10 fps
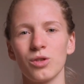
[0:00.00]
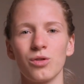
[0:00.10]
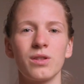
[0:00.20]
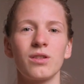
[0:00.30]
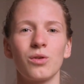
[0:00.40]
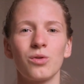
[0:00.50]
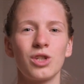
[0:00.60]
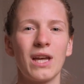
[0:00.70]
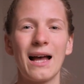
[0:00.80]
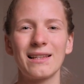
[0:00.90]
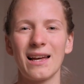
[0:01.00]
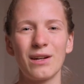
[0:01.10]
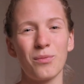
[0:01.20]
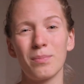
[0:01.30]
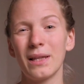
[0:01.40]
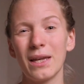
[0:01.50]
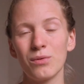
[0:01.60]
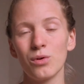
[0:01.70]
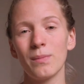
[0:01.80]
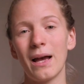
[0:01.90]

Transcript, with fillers: So, so she had kind of a playroom